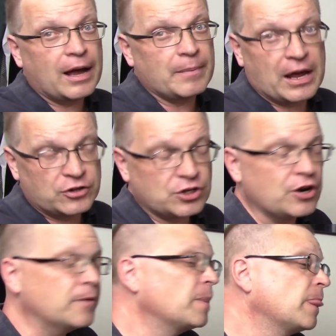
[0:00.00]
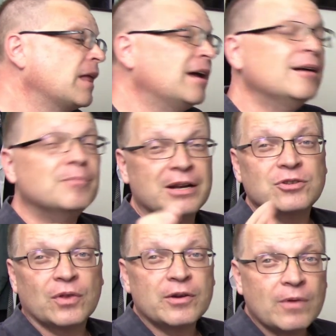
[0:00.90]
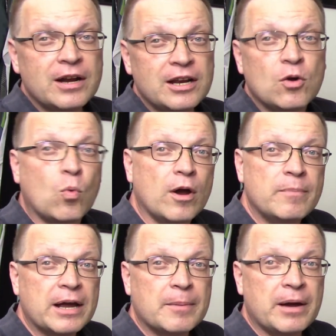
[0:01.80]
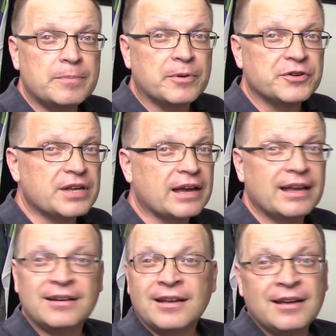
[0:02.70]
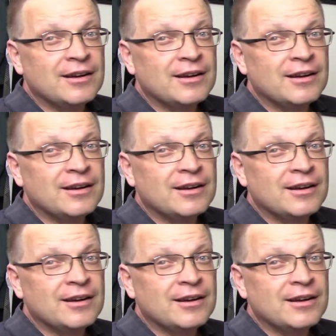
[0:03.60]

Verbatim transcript: I'm not sure, but it's only rated at 1 megabyte per second.